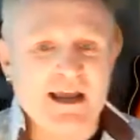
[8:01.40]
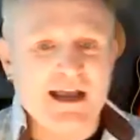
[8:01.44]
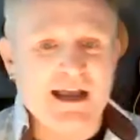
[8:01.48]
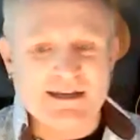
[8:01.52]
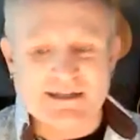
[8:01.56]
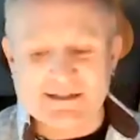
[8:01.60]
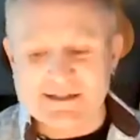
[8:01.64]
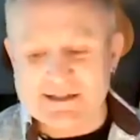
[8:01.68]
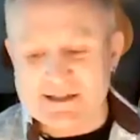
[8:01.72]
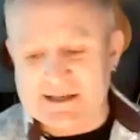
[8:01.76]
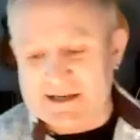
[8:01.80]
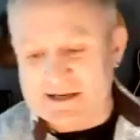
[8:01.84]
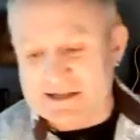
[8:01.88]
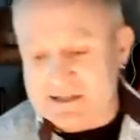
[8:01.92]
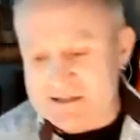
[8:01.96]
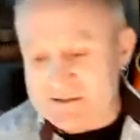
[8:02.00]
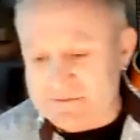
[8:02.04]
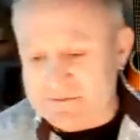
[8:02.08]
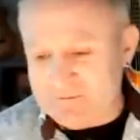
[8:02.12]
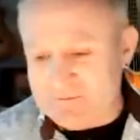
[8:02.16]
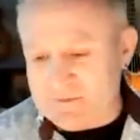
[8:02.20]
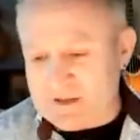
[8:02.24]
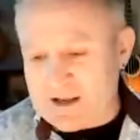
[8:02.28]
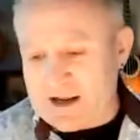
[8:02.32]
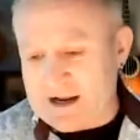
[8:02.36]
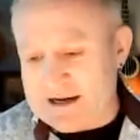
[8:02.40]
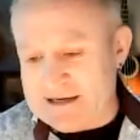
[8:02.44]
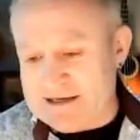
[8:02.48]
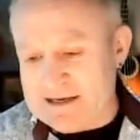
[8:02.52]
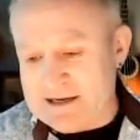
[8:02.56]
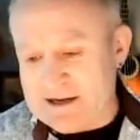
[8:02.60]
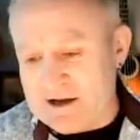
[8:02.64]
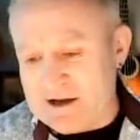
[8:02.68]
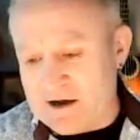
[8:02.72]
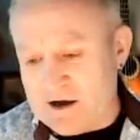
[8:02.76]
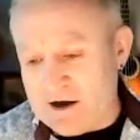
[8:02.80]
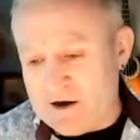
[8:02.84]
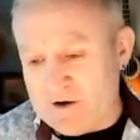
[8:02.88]
has this
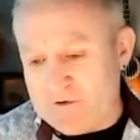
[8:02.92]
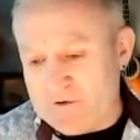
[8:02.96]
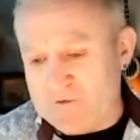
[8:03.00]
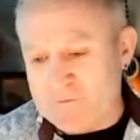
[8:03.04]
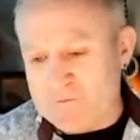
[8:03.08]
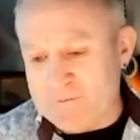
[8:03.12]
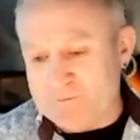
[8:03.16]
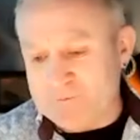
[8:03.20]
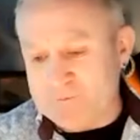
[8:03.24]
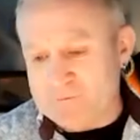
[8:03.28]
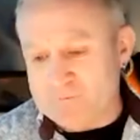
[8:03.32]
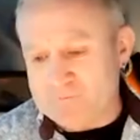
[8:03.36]
idea of